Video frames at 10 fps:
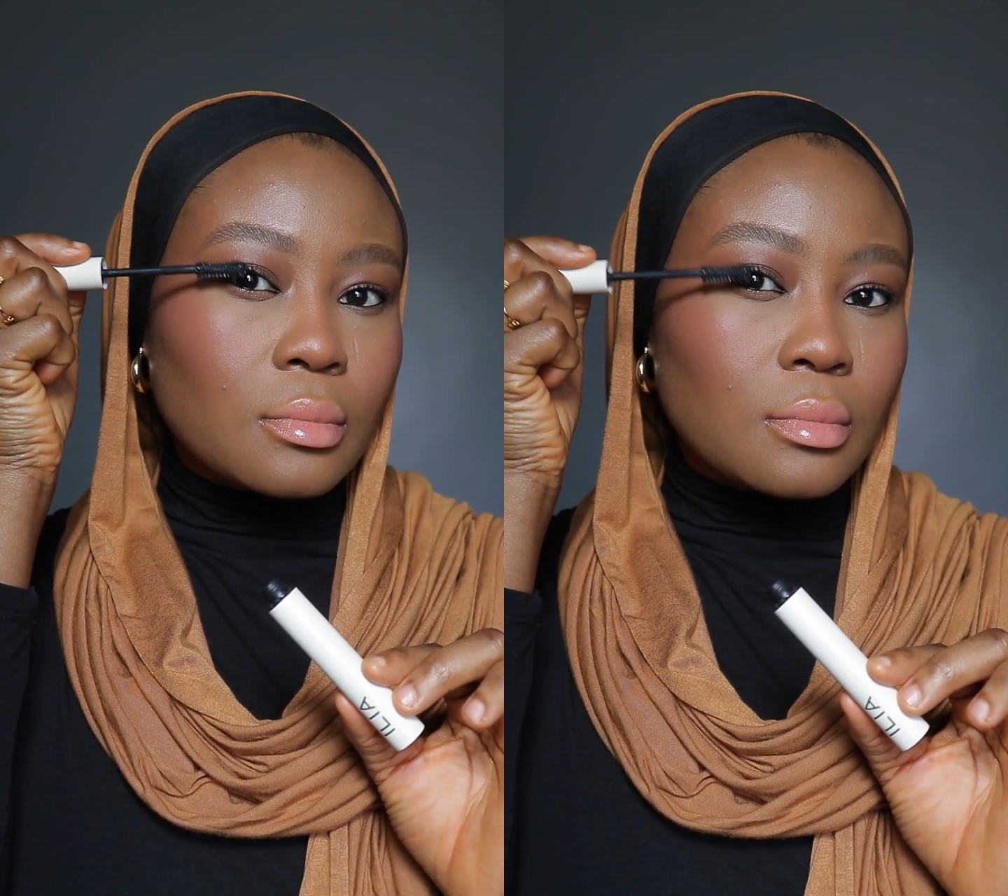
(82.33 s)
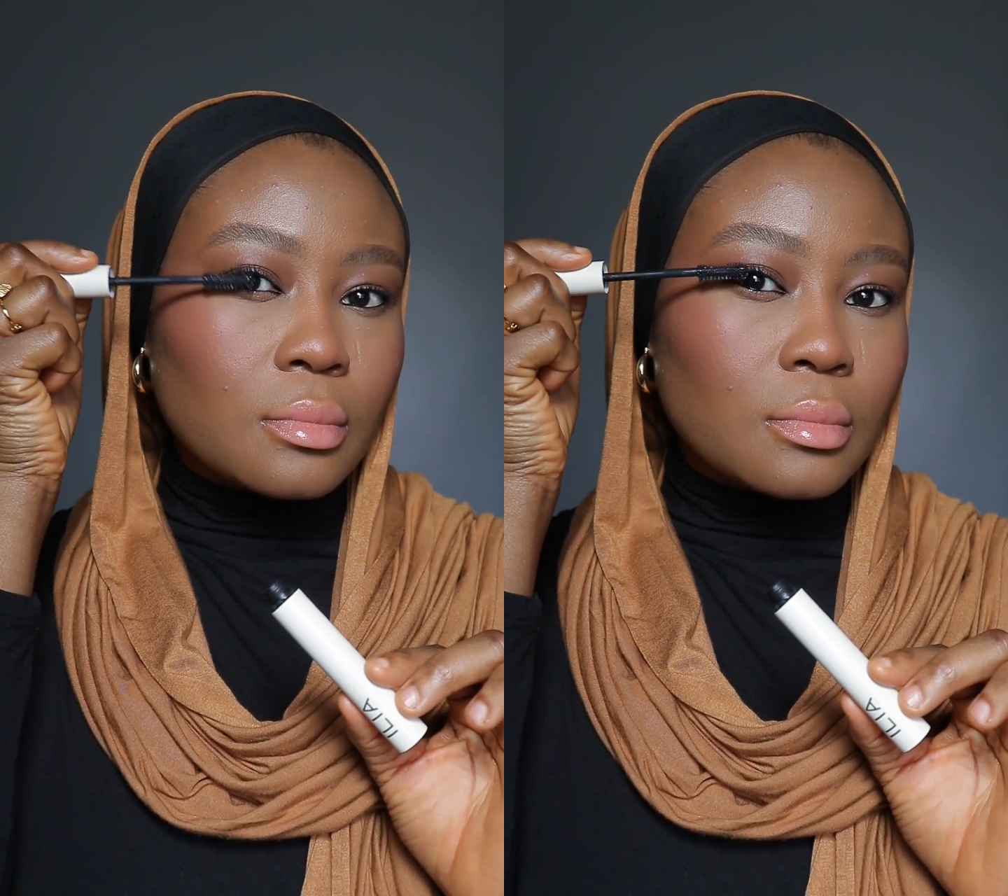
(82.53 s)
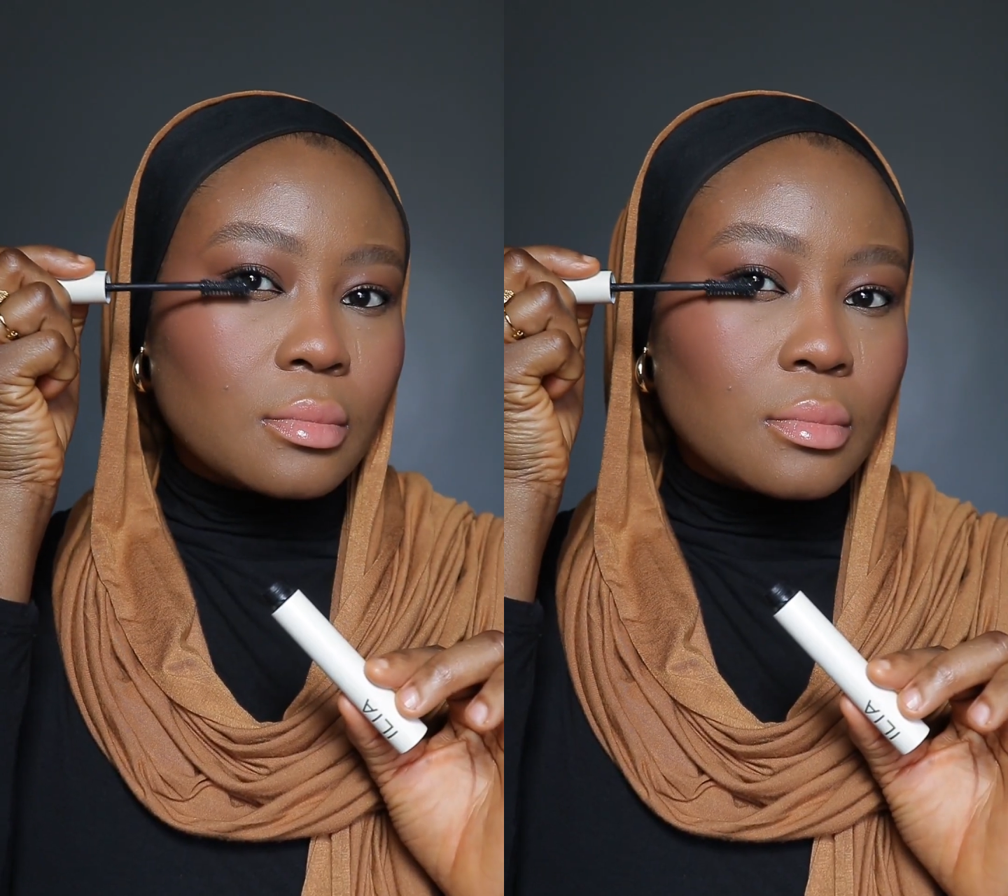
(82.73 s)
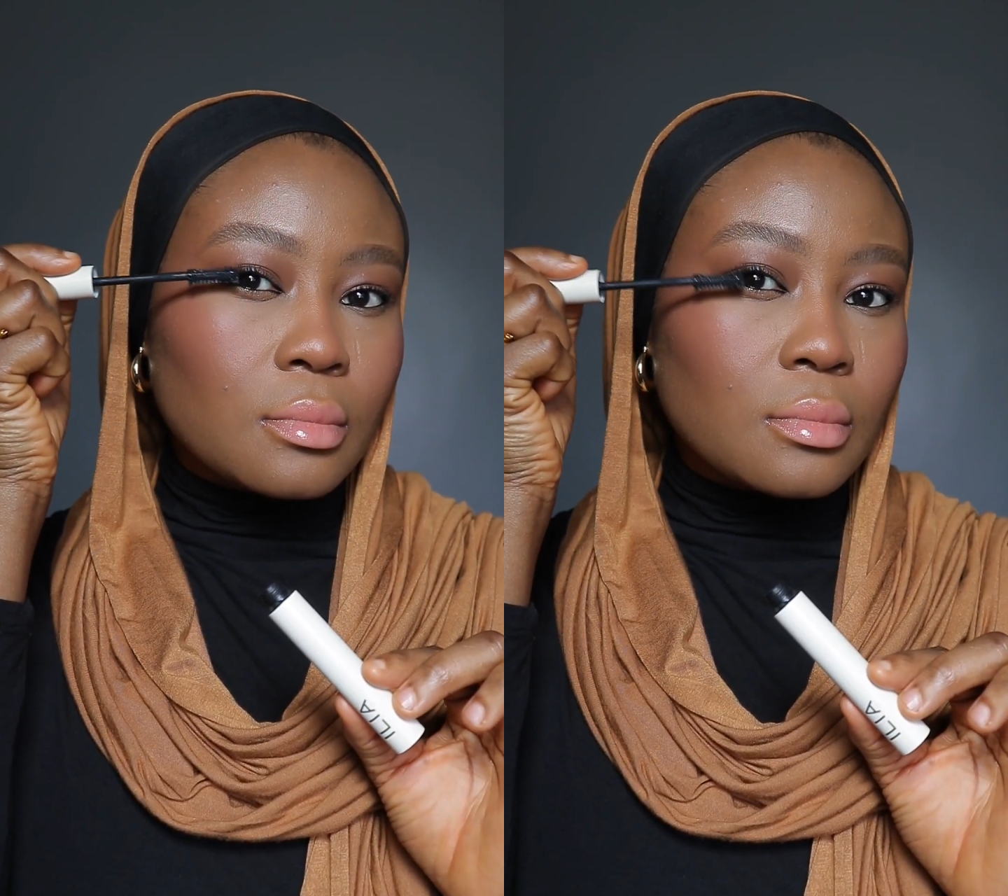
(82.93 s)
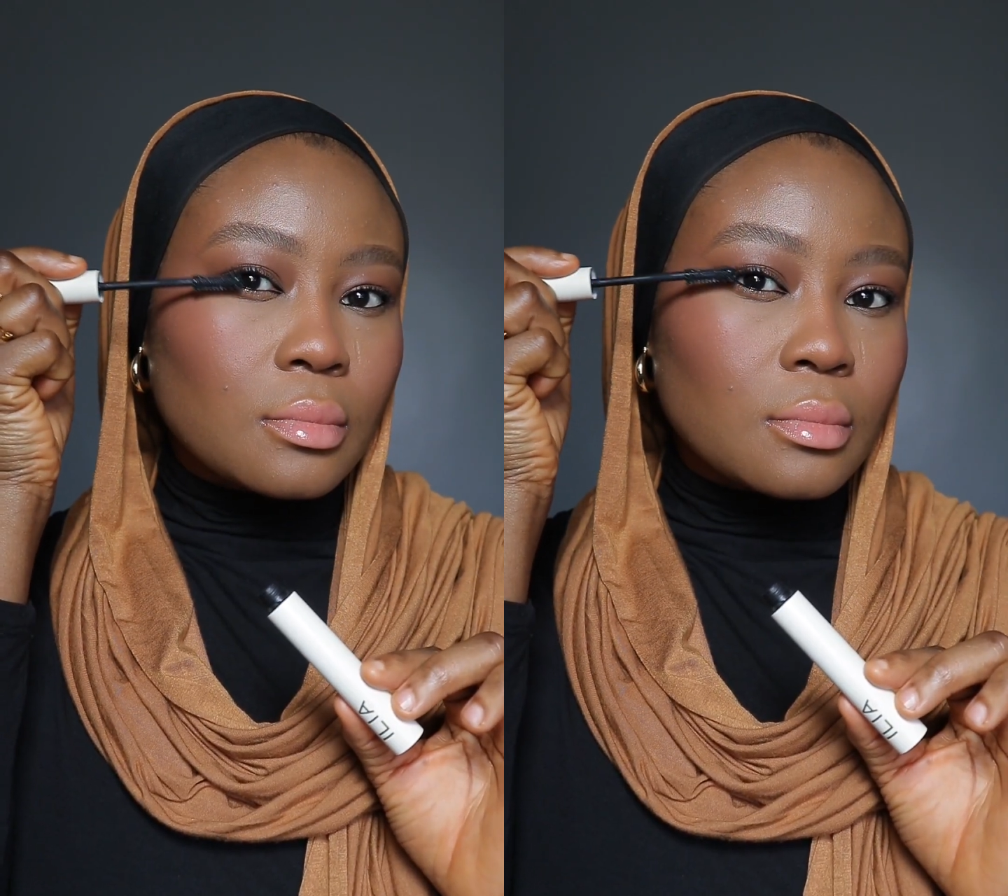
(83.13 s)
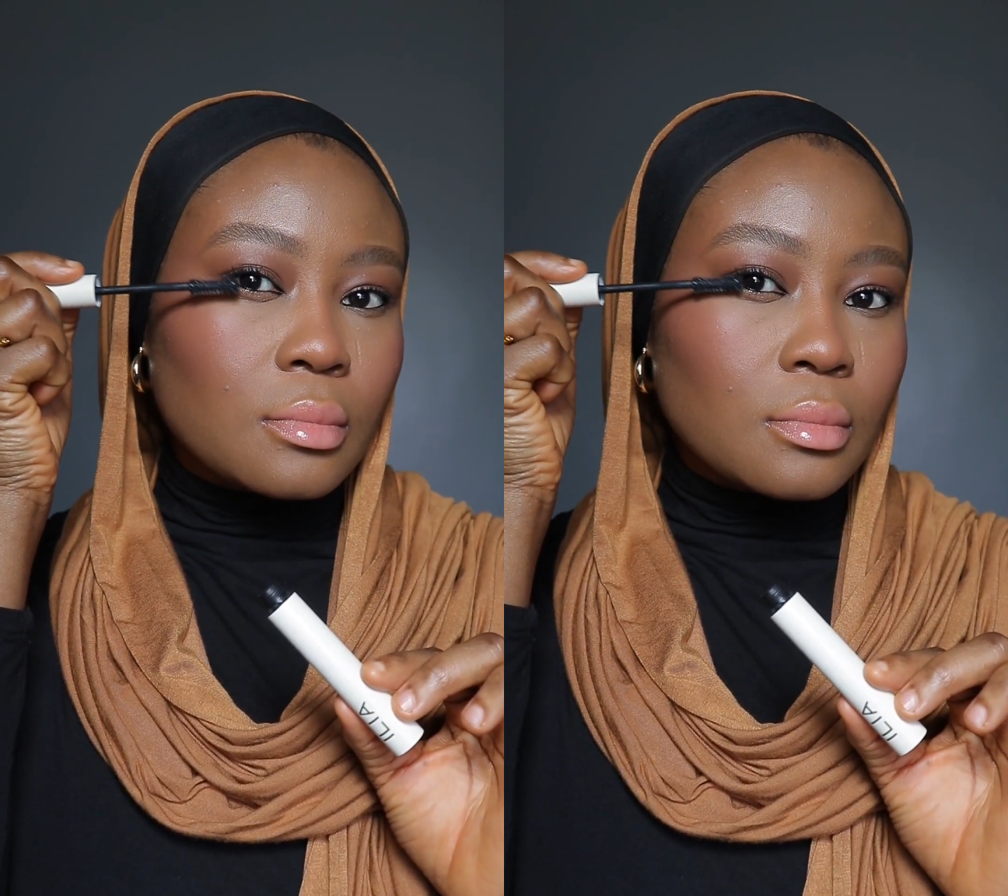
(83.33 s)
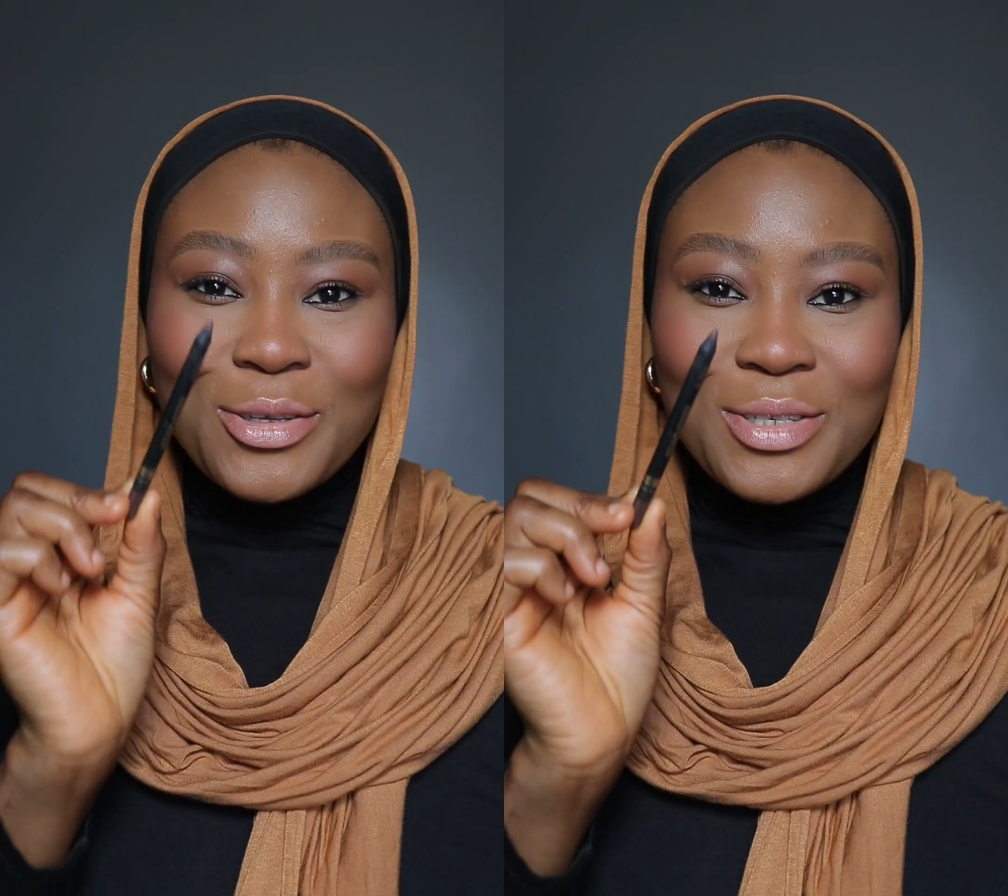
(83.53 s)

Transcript: your natural lashes.